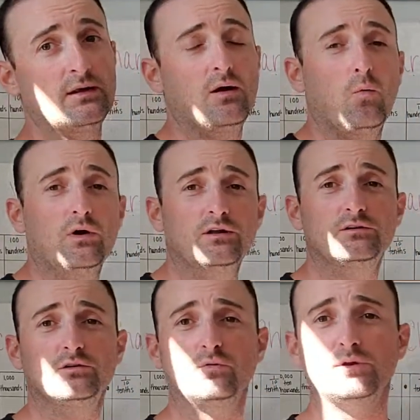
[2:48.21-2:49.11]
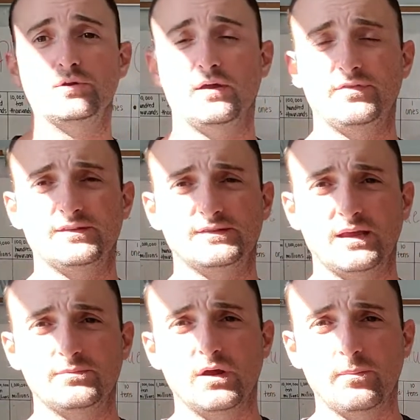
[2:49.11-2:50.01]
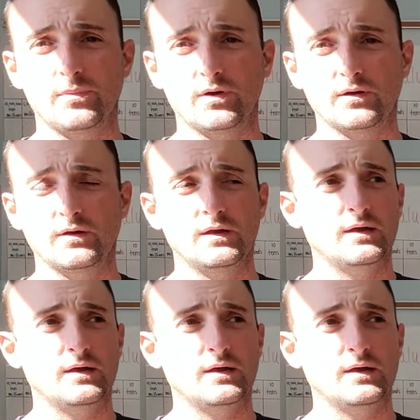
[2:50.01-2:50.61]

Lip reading: Now, what do you do when you have the same number